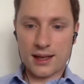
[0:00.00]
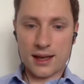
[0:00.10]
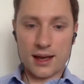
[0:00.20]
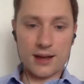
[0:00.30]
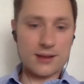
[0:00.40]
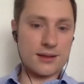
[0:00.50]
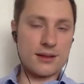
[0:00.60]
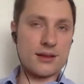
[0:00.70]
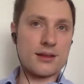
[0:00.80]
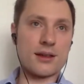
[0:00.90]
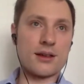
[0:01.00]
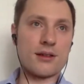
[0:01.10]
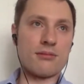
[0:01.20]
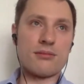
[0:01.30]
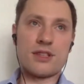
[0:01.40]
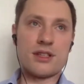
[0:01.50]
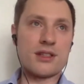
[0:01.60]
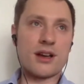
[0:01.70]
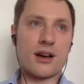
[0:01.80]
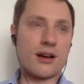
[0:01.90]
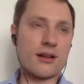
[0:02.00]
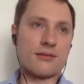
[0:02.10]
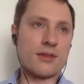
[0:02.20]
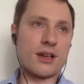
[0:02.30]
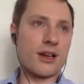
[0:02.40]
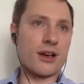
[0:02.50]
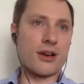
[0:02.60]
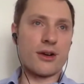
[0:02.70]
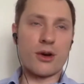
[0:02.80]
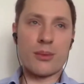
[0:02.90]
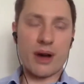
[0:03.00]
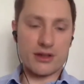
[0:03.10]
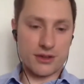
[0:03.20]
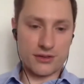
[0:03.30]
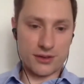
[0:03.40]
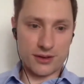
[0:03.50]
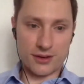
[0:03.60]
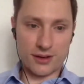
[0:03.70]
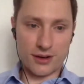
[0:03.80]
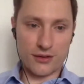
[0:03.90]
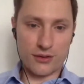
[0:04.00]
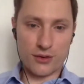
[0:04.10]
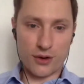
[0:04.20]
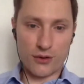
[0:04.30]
And this, these are uh, a part of, uh, of, of